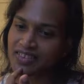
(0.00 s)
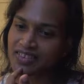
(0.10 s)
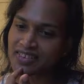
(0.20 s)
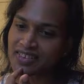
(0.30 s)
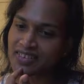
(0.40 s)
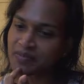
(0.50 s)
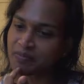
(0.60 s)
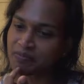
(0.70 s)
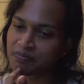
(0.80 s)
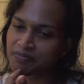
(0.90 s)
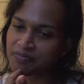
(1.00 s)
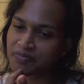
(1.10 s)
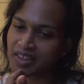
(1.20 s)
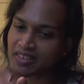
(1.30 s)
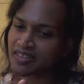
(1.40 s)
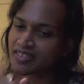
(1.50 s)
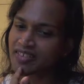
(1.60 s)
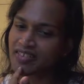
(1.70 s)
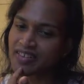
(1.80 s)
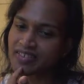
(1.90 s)
It's like,
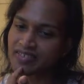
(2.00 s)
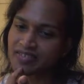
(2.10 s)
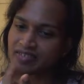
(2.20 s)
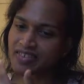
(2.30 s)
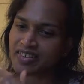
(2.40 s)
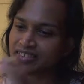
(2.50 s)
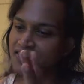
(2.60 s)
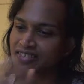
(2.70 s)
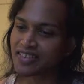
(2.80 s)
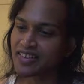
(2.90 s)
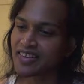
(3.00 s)
I don't know, it was like this